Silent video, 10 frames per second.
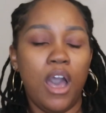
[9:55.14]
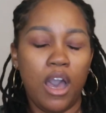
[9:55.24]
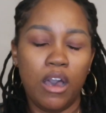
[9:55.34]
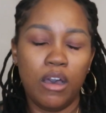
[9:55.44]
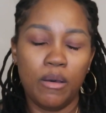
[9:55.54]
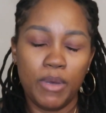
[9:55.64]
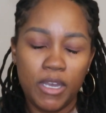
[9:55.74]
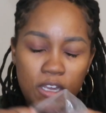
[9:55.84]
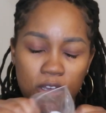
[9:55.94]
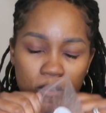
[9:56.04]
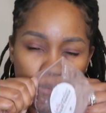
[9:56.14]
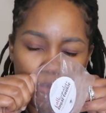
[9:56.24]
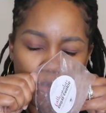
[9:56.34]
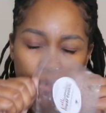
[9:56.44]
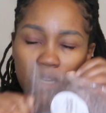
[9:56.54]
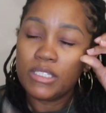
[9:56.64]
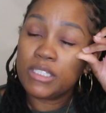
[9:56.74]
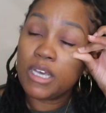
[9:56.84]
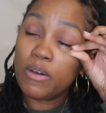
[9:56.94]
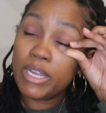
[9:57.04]

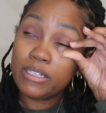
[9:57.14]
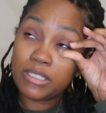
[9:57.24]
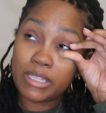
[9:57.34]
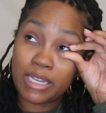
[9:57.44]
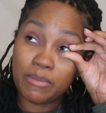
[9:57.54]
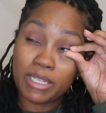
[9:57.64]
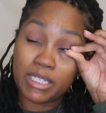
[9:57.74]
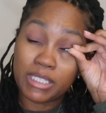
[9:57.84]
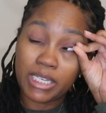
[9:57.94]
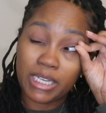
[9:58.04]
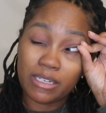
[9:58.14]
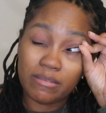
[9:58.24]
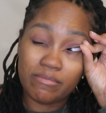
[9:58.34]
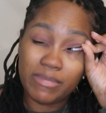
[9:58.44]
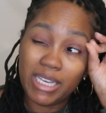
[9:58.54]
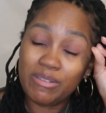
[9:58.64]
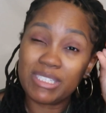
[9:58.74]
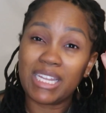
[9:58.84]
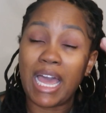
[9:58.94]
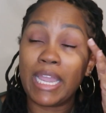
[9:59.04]
So here's the thing about this scent. it
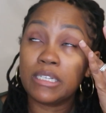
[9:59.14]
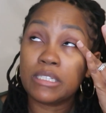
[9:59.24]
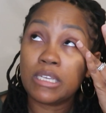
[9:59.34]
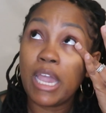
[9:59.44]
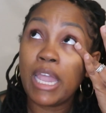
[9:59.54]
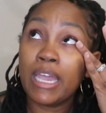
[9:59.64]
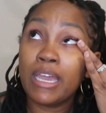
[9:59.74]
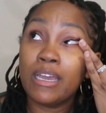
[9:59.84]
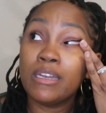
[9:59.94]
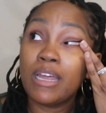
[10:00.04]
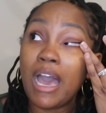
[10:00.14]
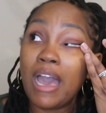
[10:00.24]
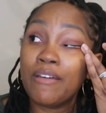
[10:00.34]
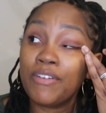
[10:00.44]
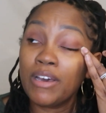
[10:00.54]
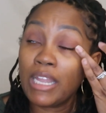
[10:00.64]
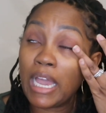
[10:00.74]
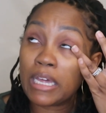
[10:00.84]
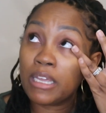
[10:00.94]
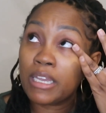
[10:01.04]
was light, and I feel
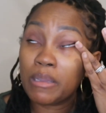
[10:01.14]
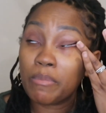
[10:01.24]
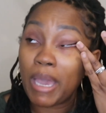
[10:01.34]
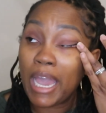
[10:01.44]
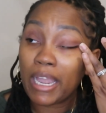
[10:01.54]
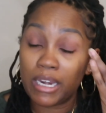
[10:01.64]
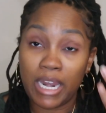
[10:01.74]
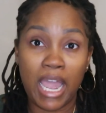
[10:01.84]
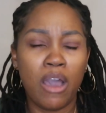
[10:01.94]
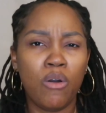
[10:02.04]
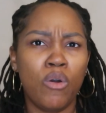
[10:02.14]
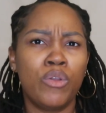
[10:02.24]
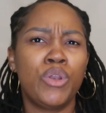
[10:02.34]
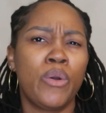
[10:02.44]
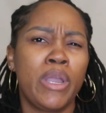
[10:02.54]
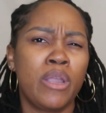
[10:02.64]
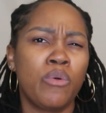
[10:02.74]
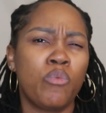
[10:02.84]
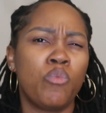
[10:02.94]
like looking back now on knowing